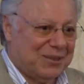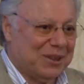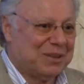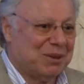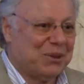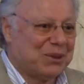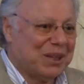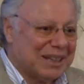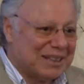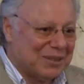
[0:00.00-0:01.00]
What about the
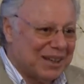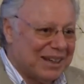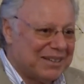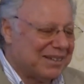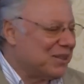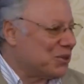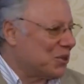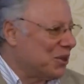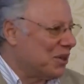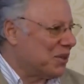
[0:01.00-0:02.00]
collective lies that are
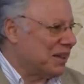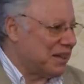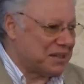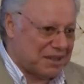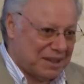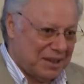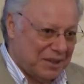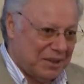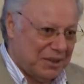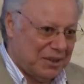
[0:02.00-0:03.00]
stronger than us?
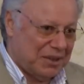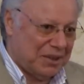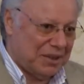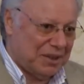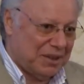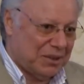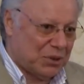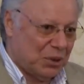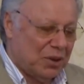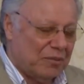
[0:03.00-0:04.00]

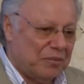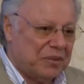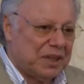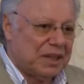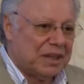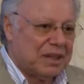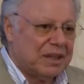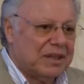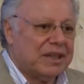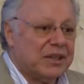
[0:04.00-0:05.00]
So
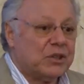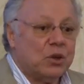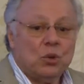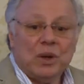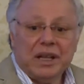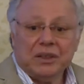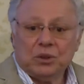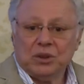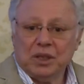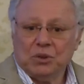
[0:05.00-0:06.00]
there is no way
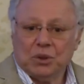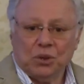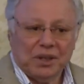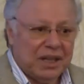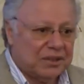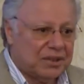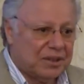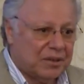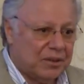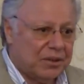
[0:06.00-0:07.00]
to deal with all that.
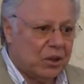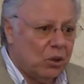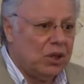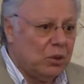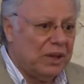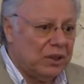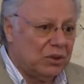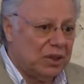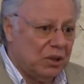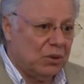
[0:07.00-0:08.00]
The only way to
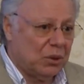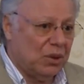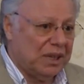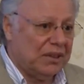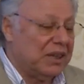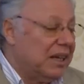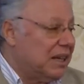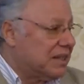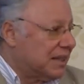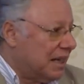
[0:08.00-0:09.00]
deal with all that
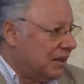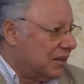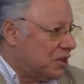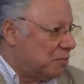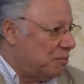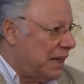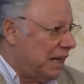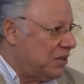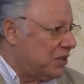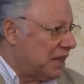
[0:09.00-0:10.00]
is get this
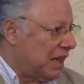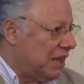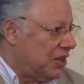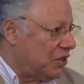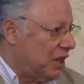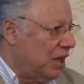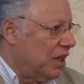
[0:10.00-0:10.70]
balancing energy